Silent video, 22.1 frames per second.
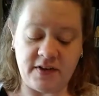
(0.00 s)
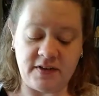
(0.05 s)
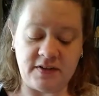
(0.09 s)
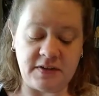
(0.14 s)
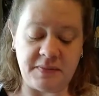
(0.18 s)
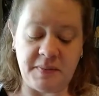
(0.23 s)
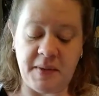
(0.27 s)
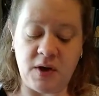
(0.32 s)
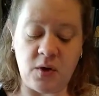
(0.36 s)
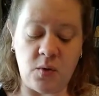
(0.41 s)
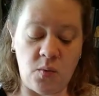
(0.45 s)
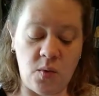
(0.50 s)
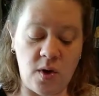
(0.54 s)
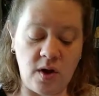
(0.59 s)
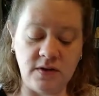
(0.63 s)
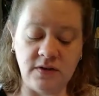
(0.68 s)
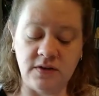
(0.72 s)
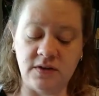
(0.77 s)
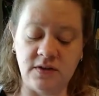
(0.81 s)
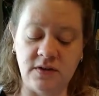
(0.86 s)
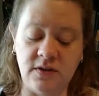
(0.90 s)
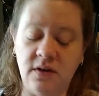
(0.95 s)
to make
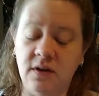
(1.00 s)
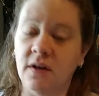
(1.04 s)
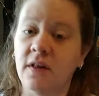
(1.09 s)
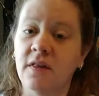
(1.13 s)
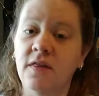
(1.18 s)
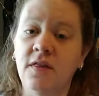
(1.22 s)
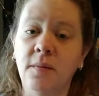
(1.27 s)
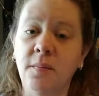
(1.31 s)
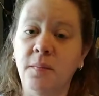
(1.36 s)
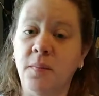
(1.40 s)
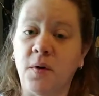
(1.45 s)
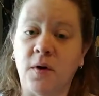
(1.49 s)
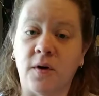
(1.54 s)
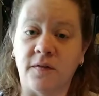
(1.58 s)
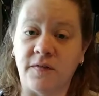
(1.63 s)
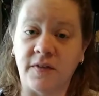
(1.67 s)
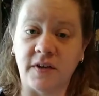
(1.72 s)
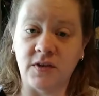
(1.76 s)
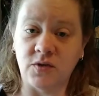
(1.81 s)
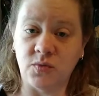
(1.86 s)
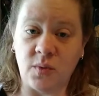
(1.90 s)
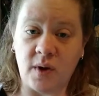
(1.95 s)
Walter the
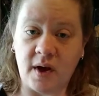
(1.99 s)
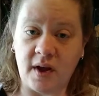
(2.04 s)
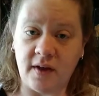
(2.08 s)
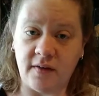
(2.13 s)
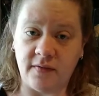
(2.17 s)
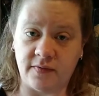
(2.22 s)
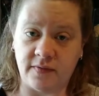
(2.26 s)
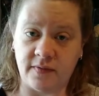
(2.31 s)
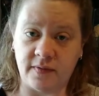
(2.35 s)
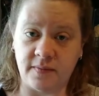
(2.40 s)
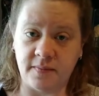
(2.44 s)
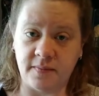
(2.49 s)
perfect wife.